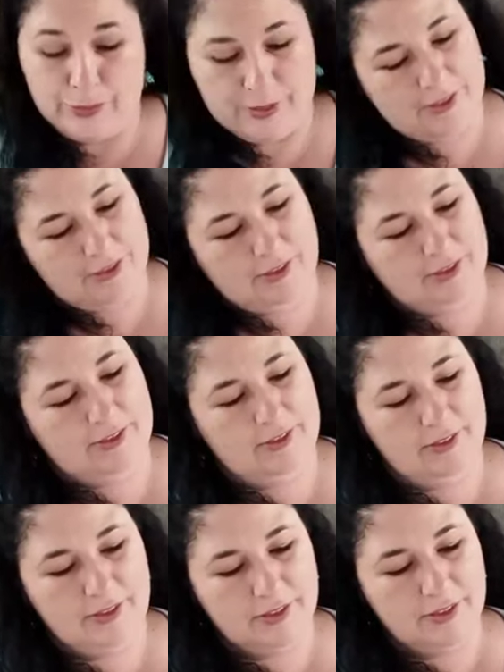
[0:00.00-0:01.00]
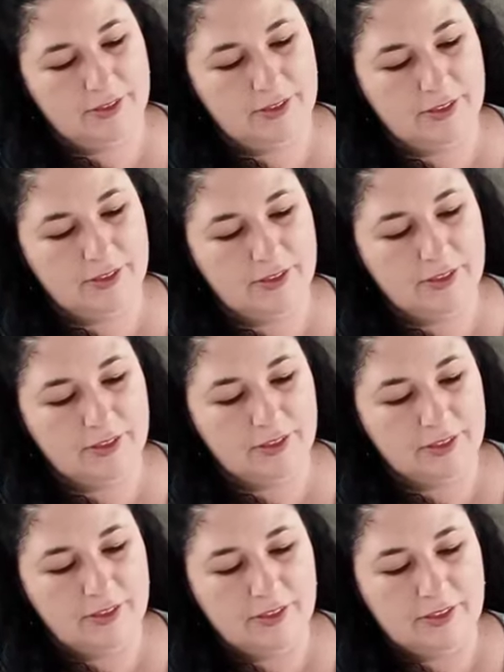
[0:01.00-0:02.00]

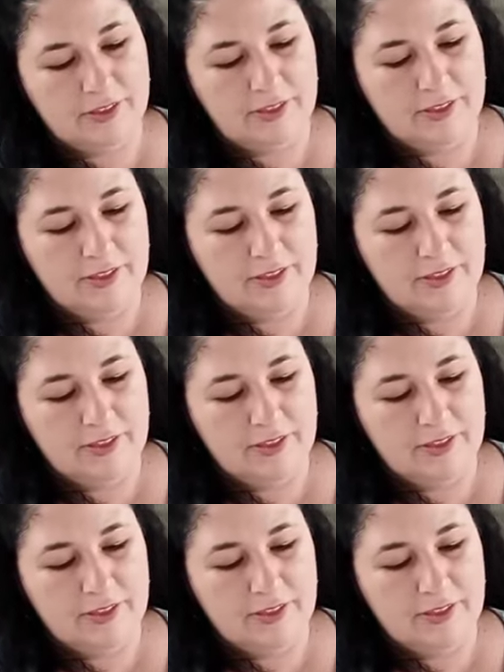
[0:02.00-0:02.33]
[no speech]